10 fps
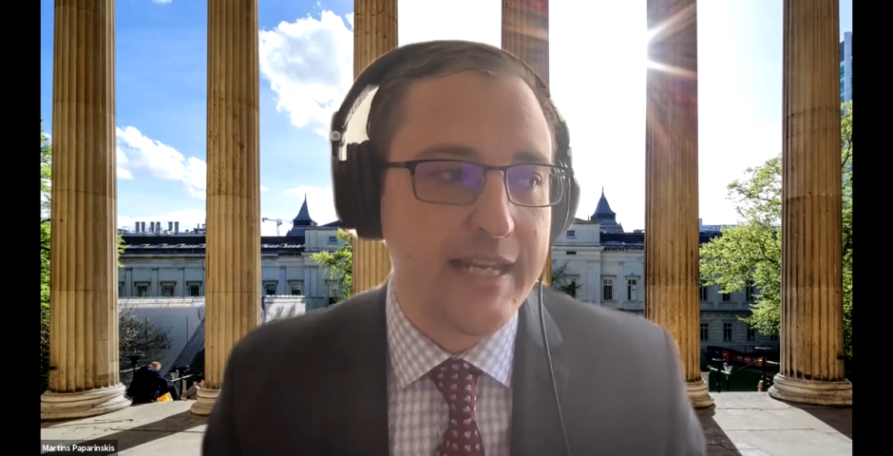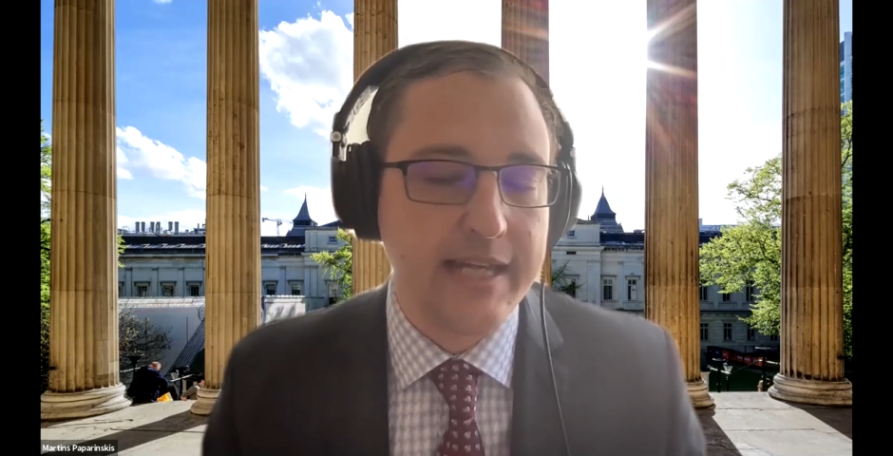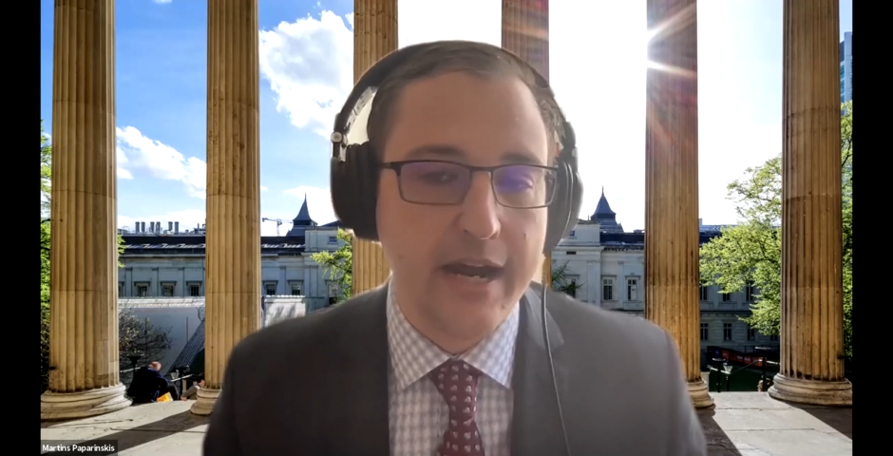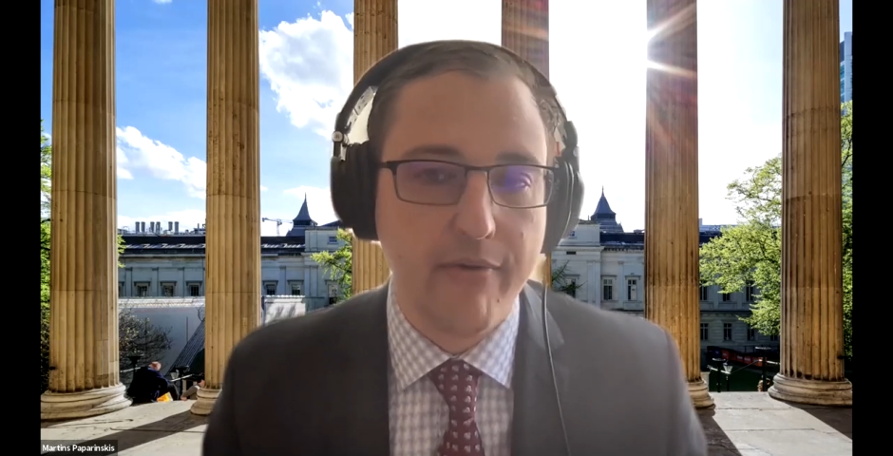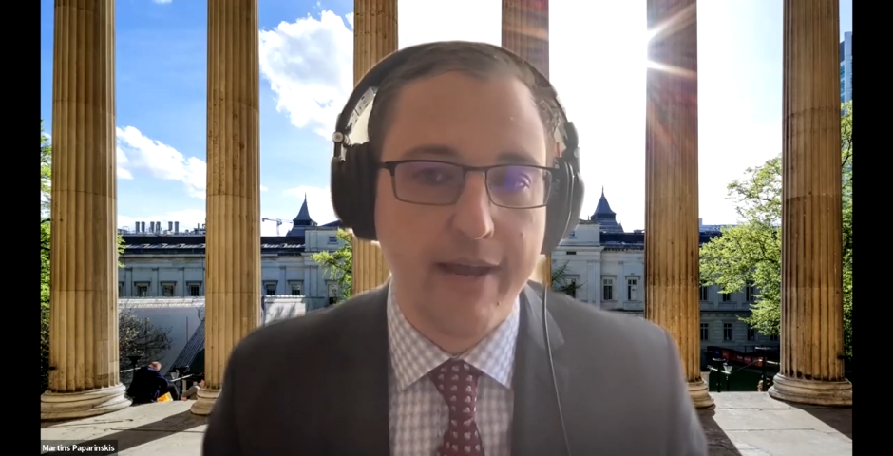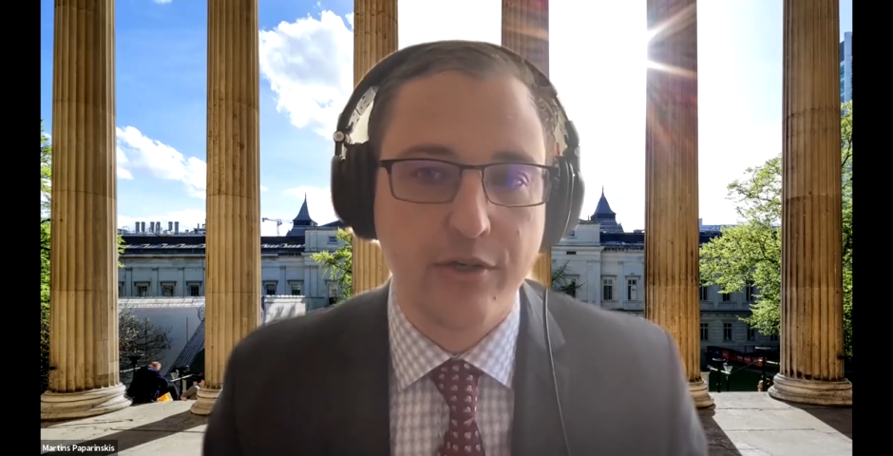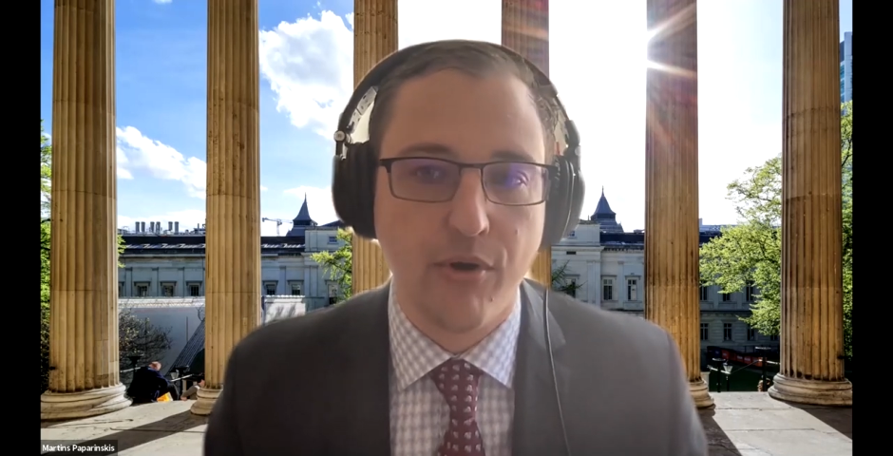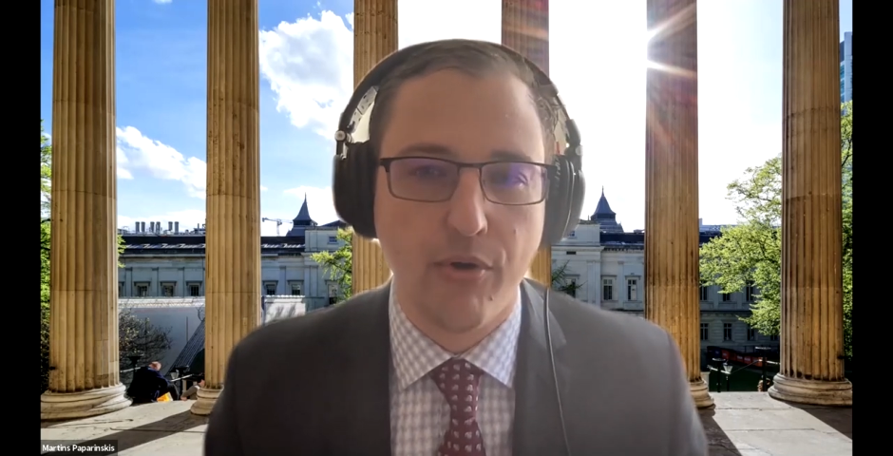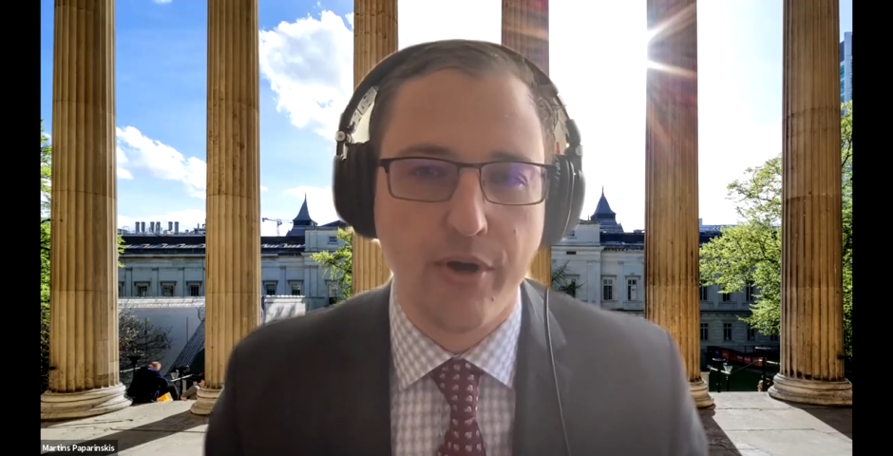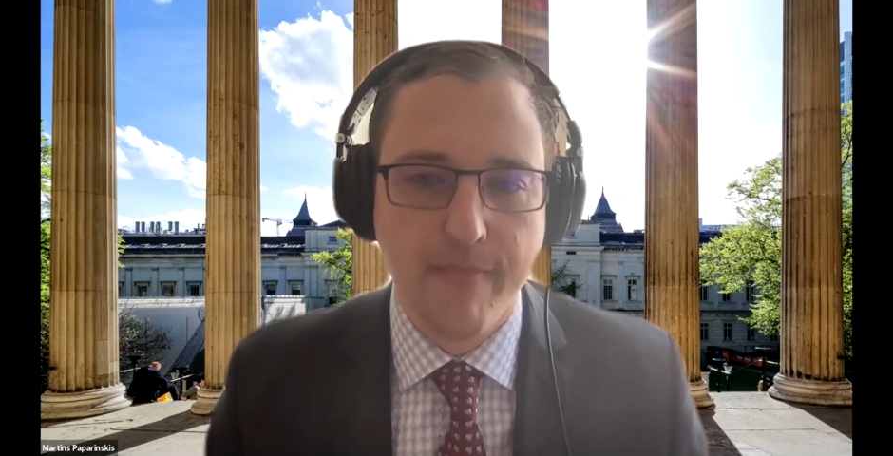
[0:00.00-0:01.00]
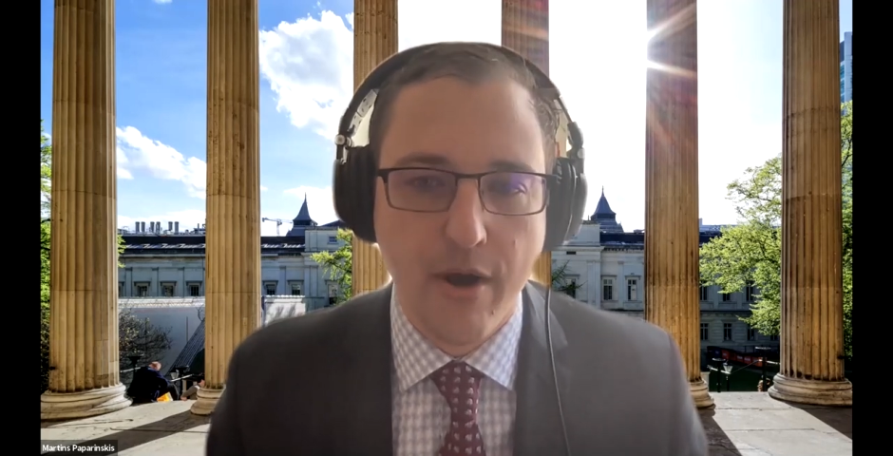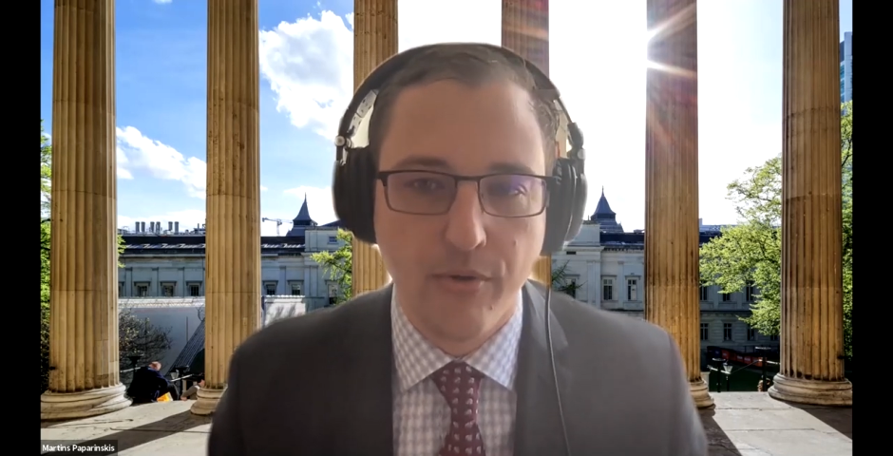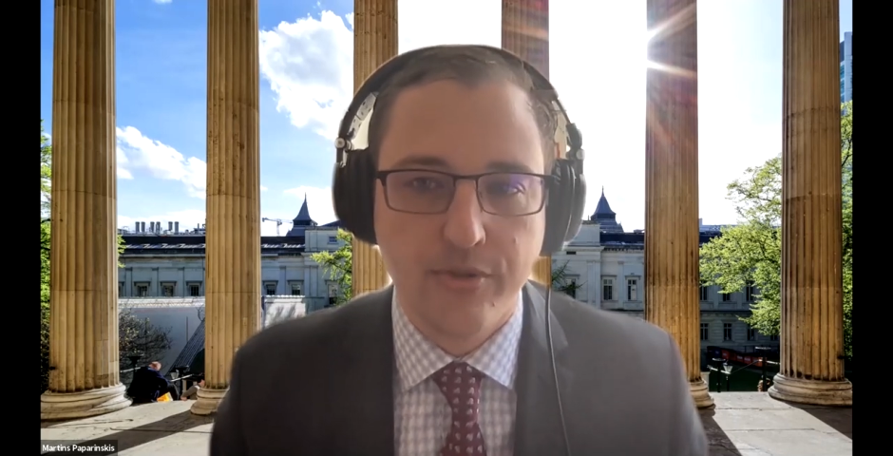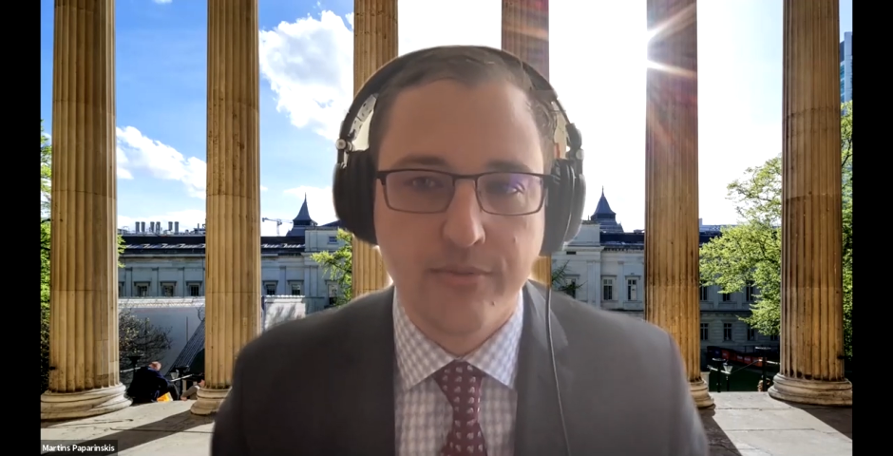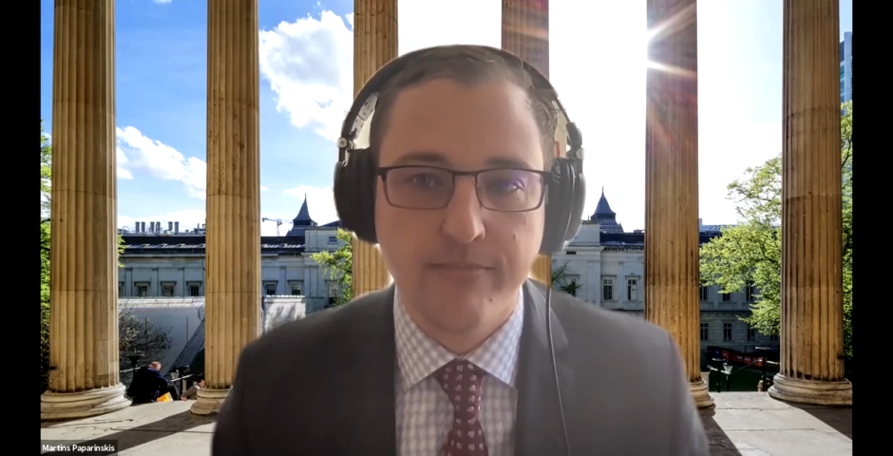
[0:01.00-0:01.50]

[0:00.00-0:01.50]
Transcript: indirect or remote.